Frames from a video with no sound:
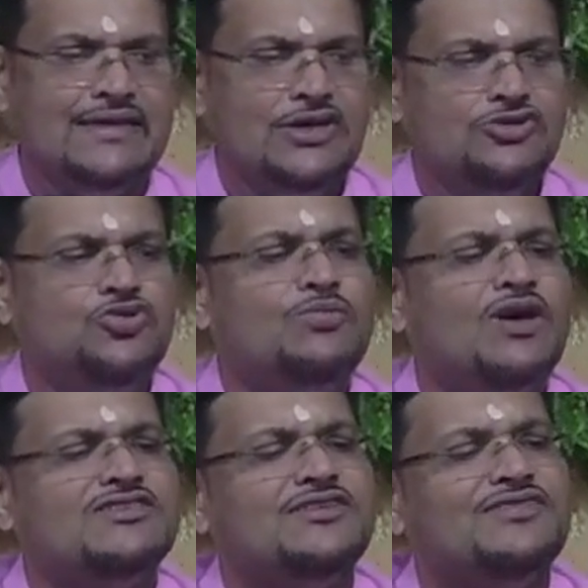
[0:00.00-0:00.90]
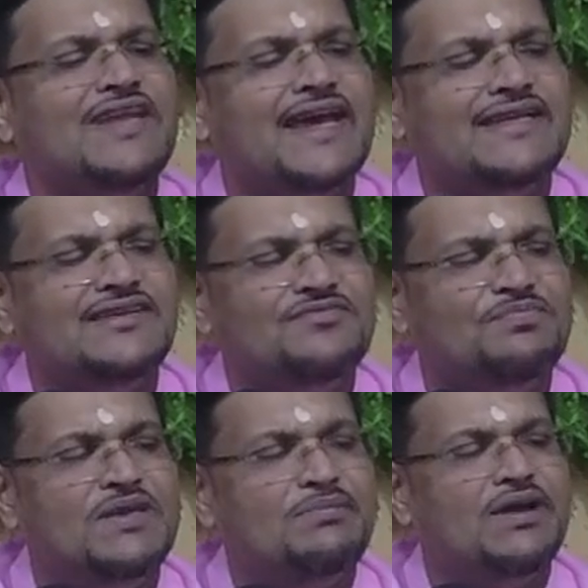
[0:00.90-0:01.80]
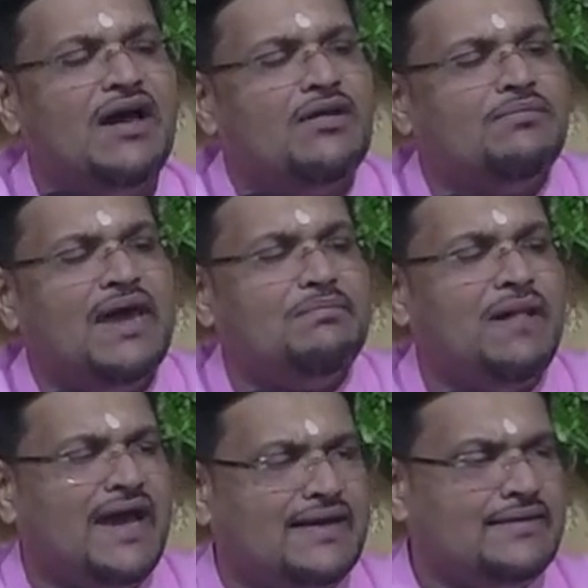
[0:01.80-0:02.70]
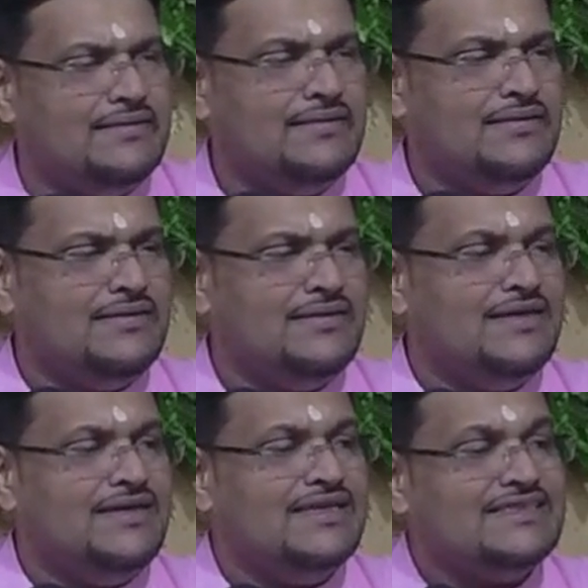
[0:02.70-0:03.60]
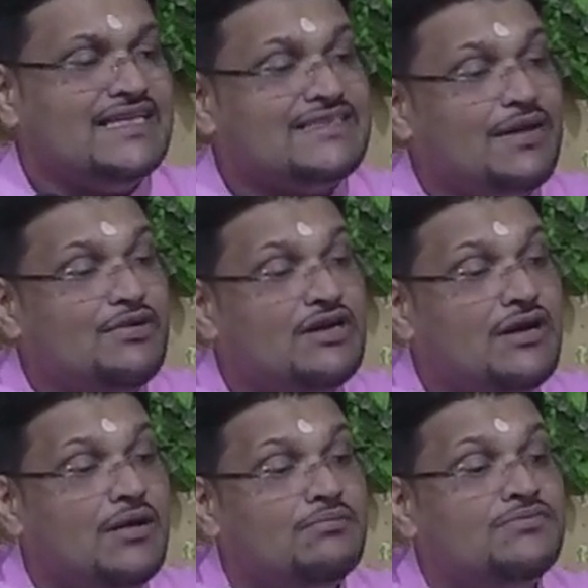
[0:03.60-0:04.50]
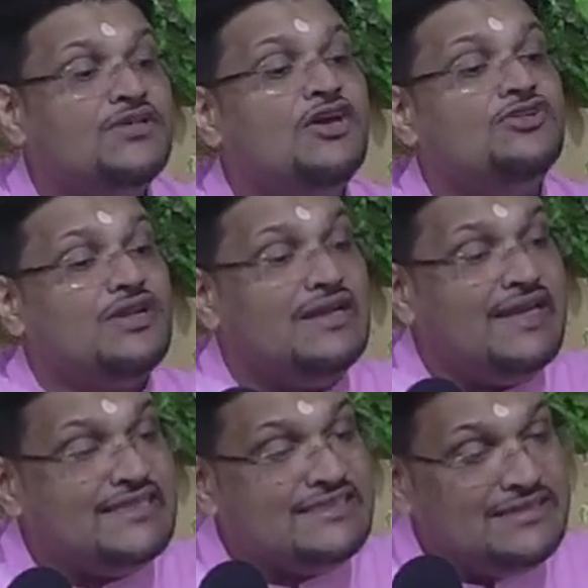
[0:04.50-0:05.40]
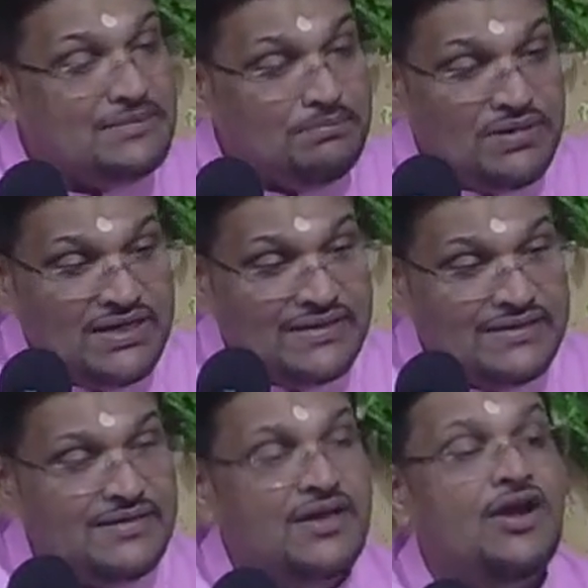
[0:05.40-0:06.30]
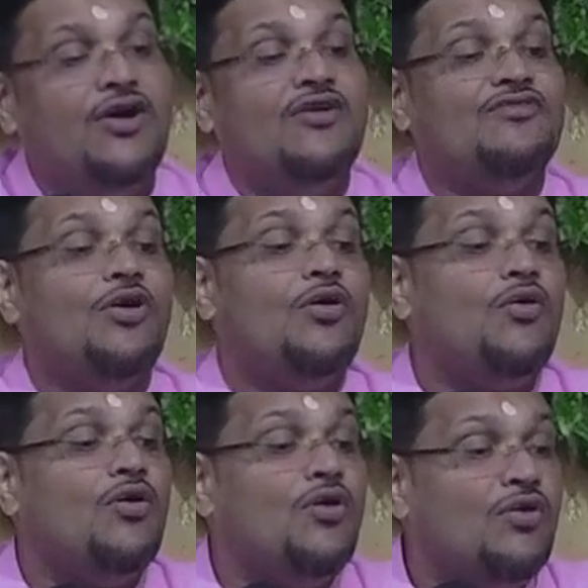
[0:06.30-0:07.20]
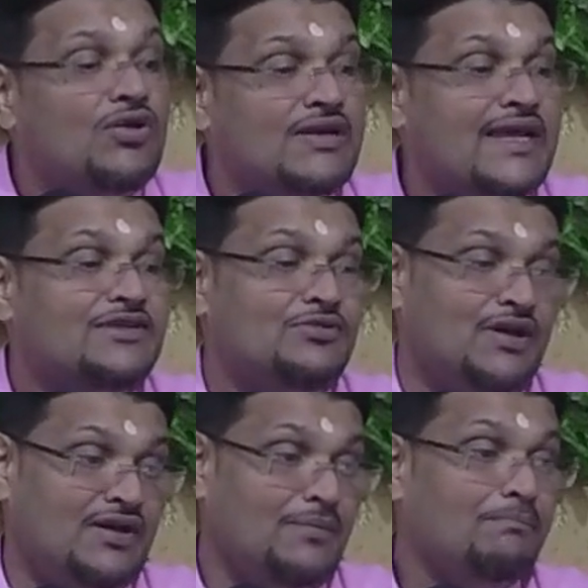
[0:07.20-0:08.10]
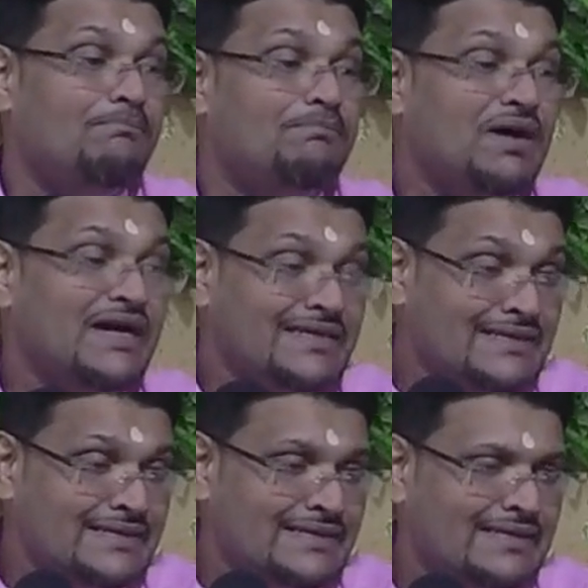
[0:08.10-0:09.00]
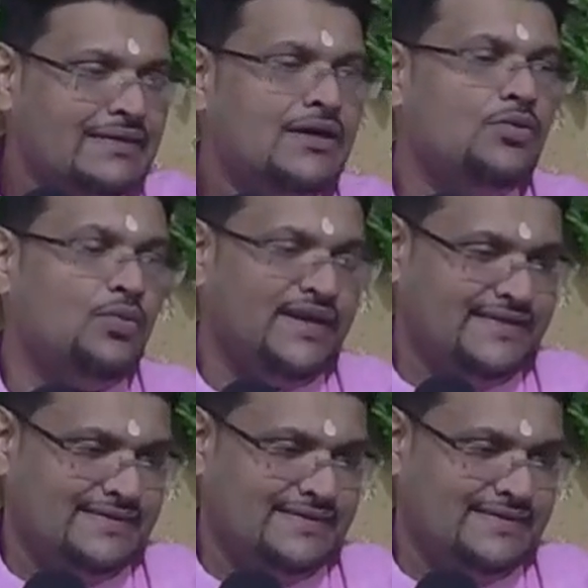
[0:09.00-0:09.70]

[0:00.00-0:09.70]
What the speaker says: too much of negative people on my back. He says, I will come to lessen the burden of all that you are burdened with.